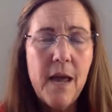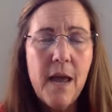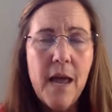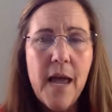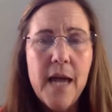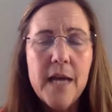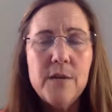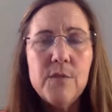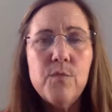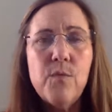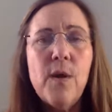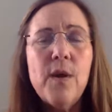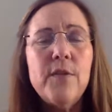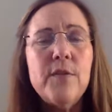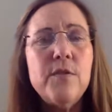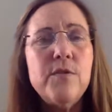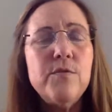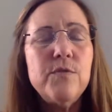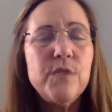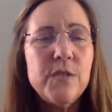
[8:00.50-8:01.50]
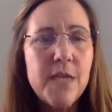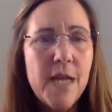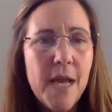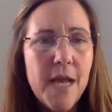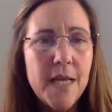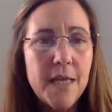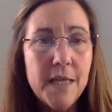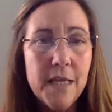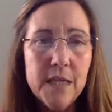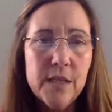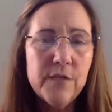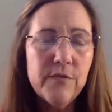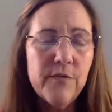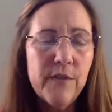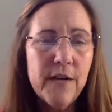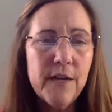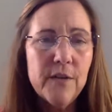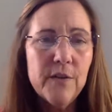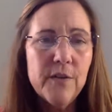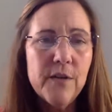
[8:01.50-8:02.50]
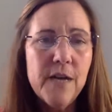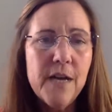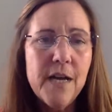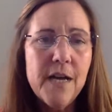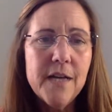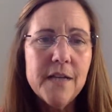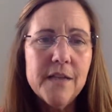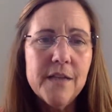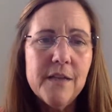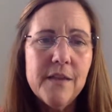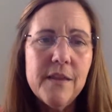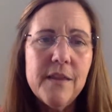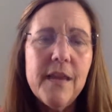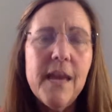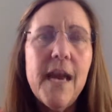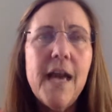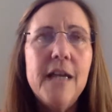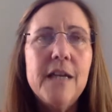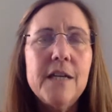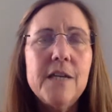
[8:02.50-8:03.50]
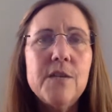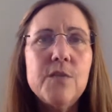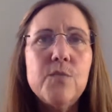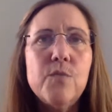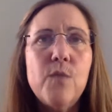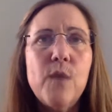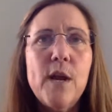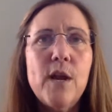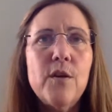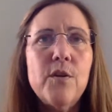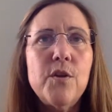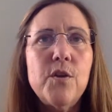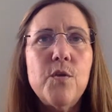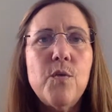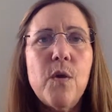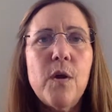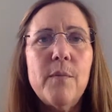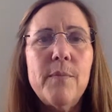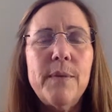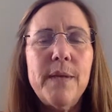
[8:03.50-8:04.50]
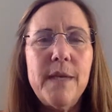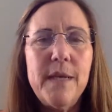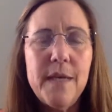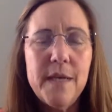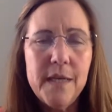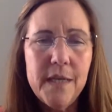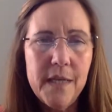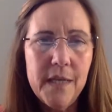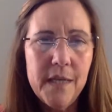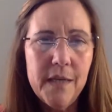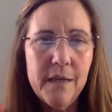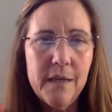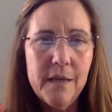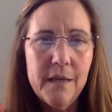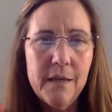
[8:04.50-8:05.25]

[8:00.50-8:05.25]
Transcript: And whether you say let's fight or not, that is where you are beginning